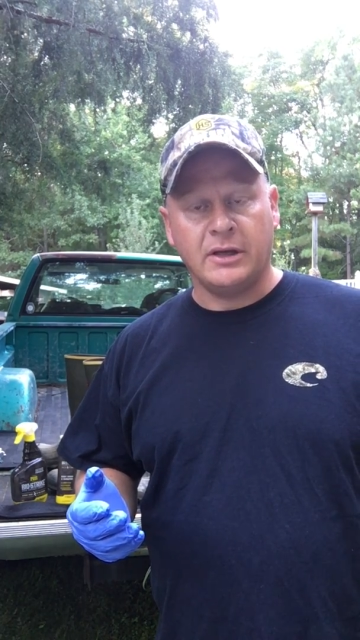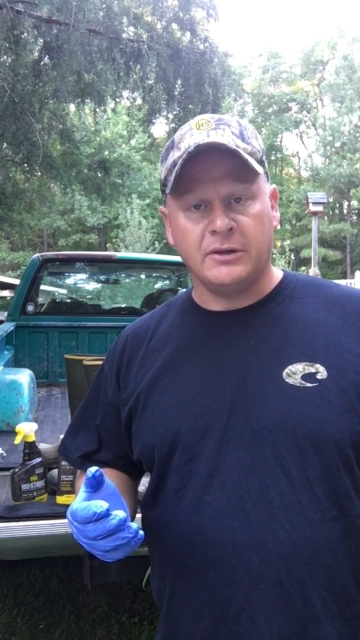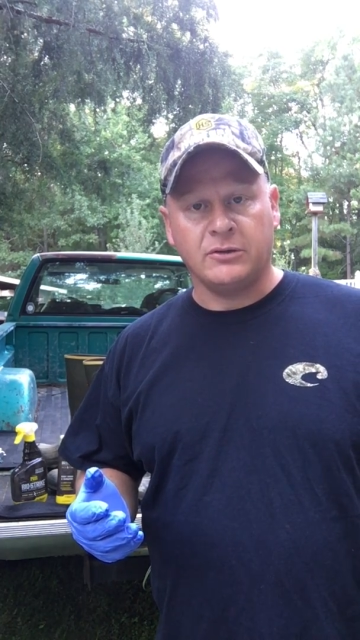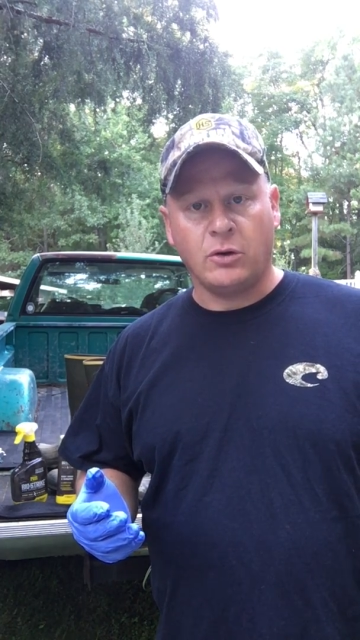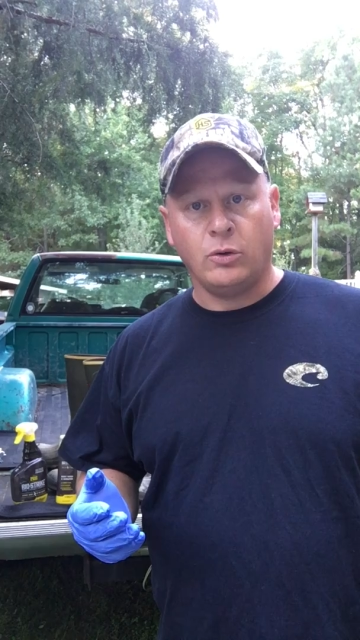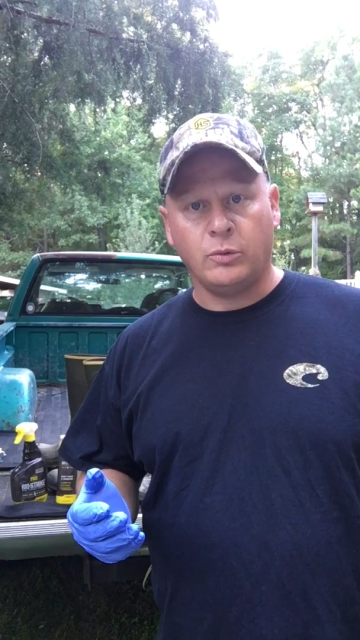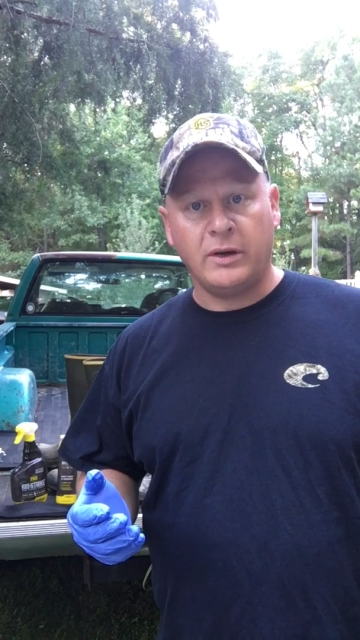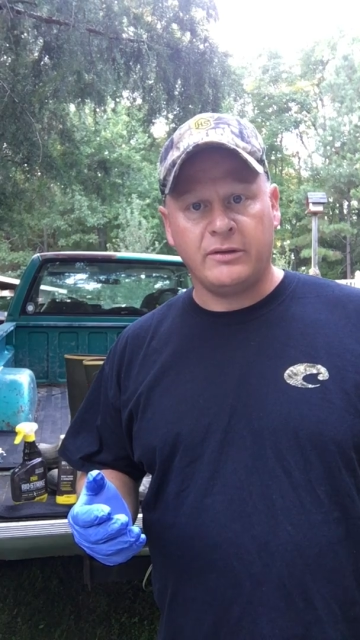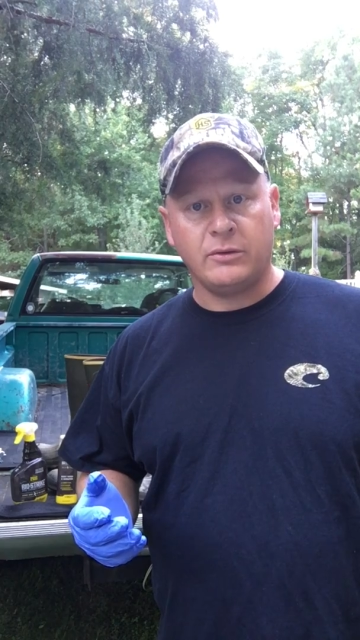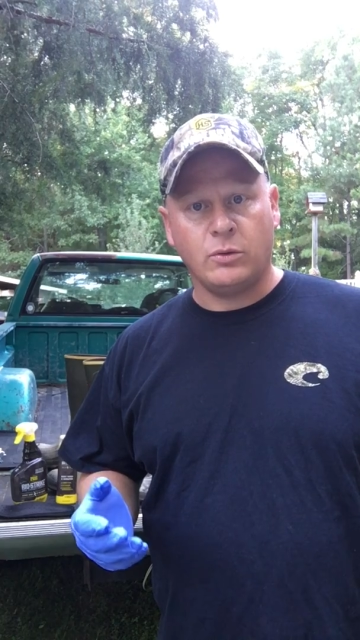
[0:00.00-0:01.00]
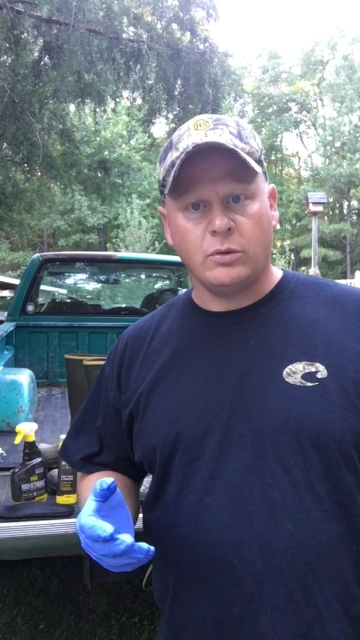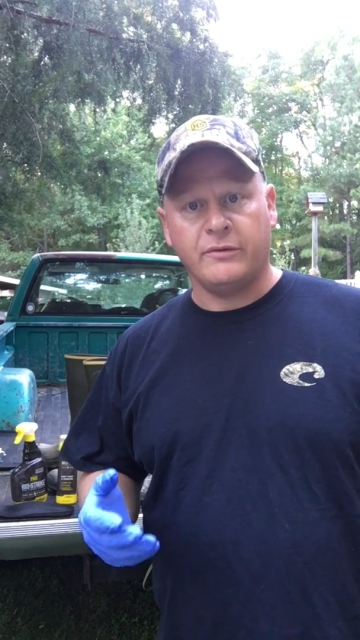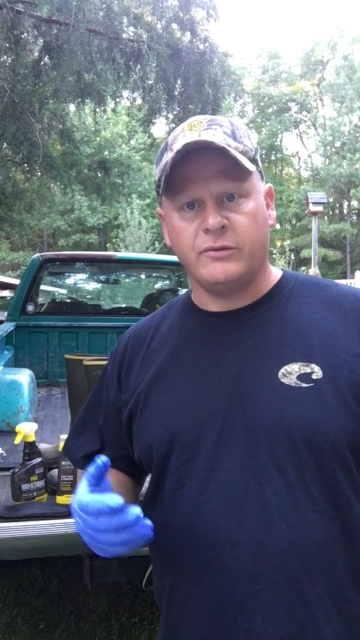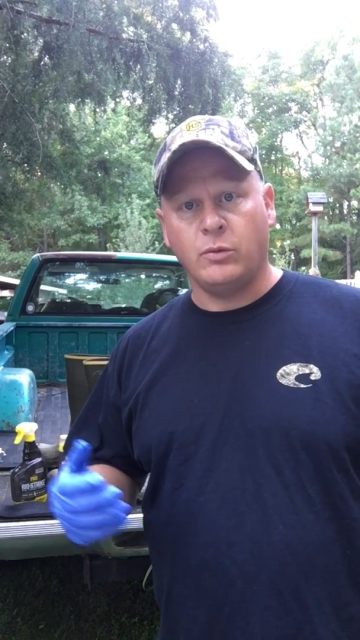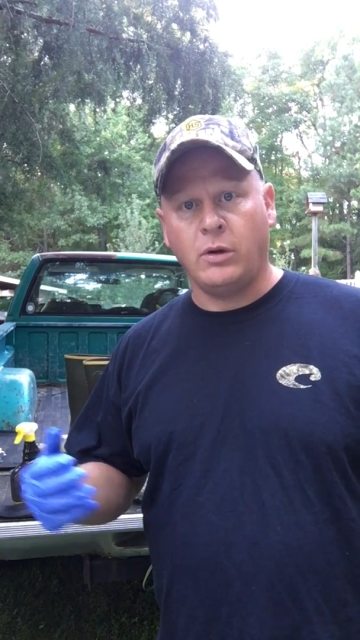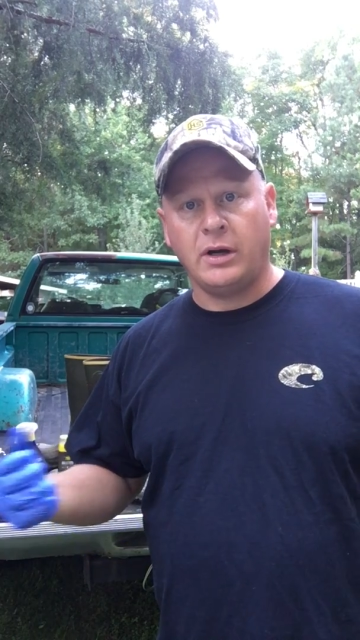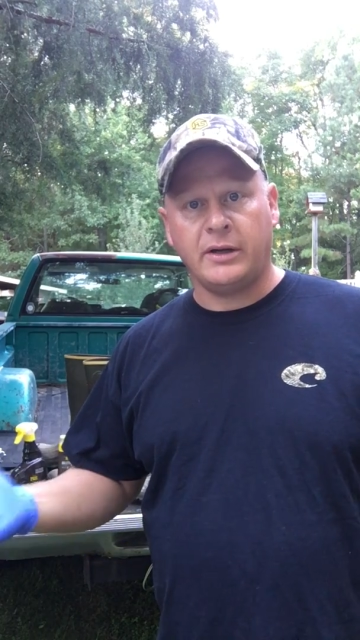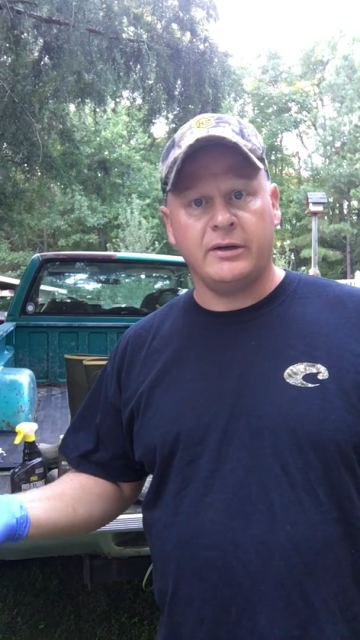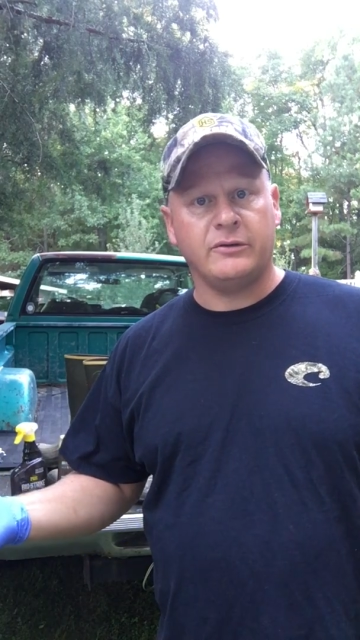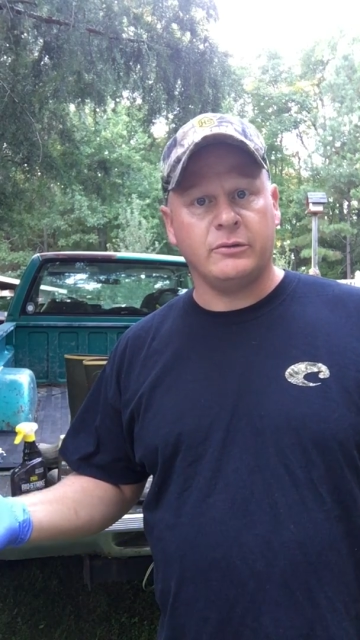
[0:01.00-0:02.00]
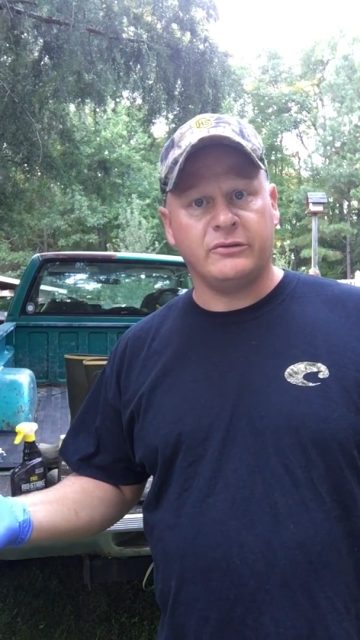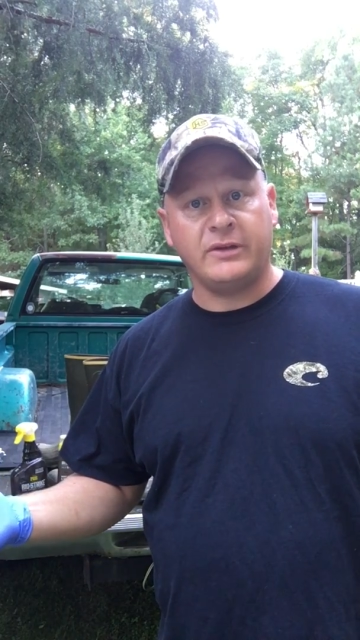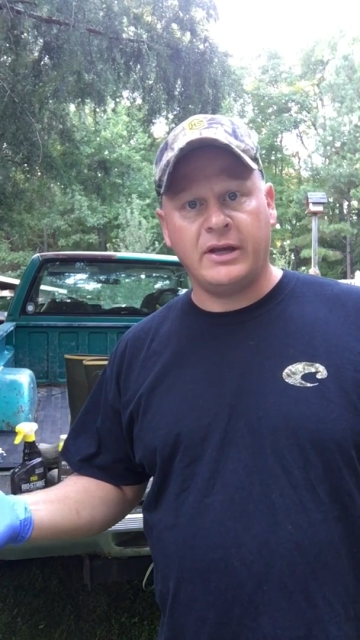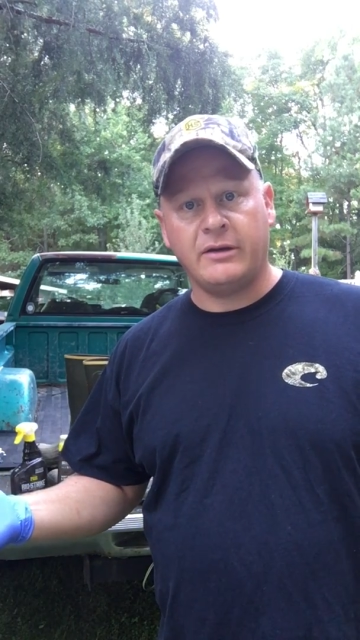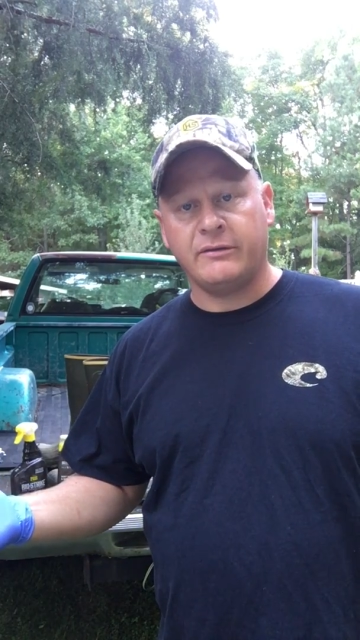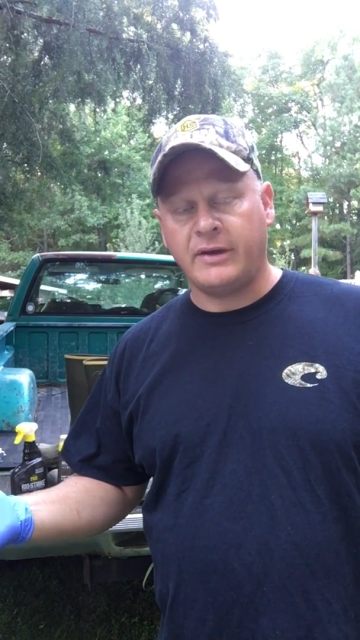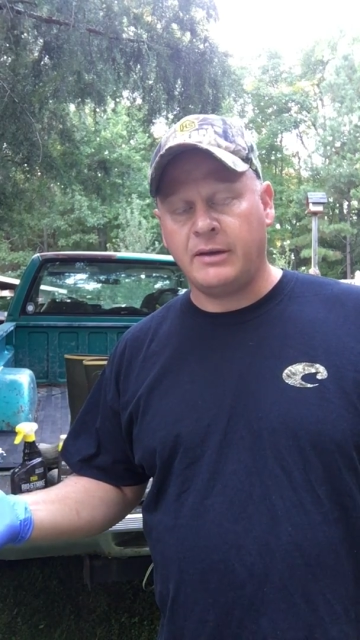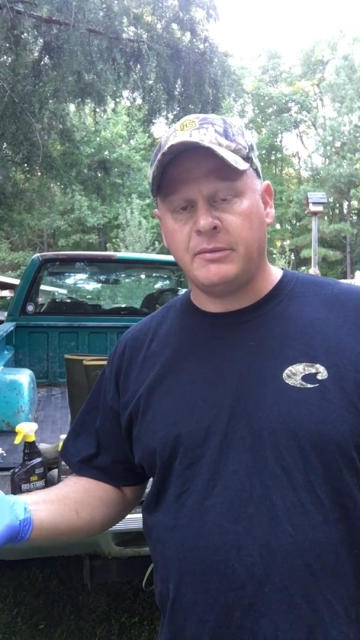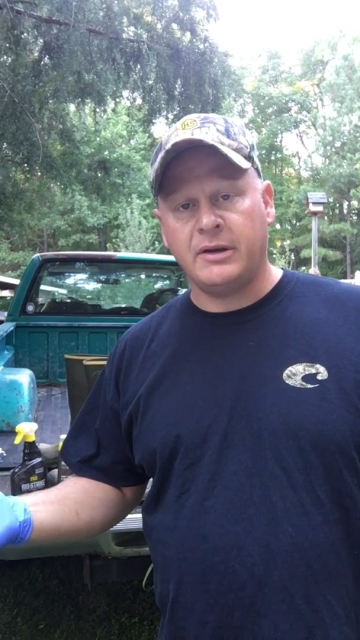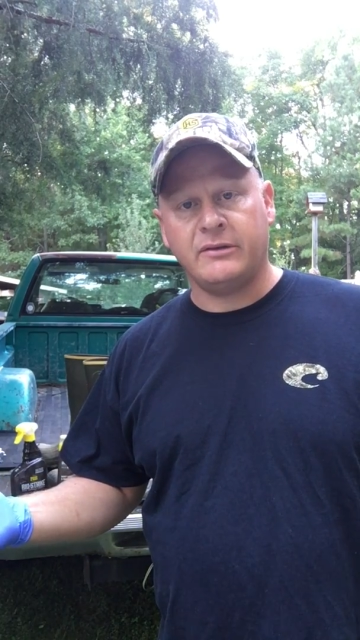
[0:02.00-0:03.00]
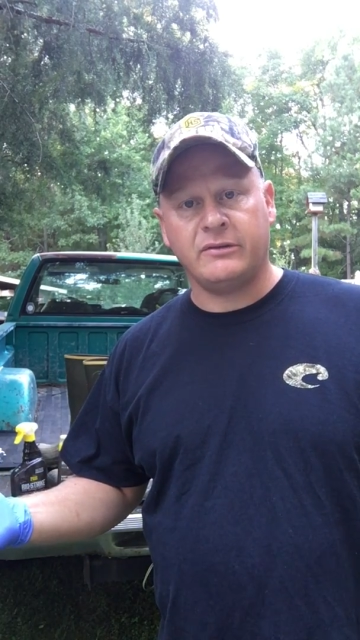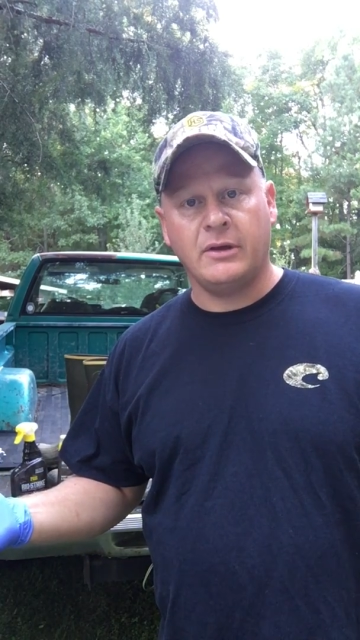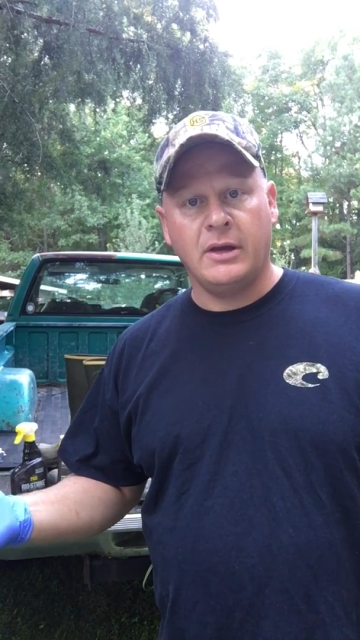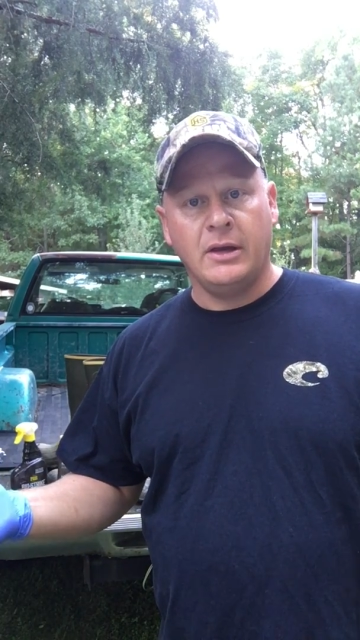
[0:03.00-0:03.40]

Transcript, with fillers: in cold weather, or if you're walking into a stand in ten minutes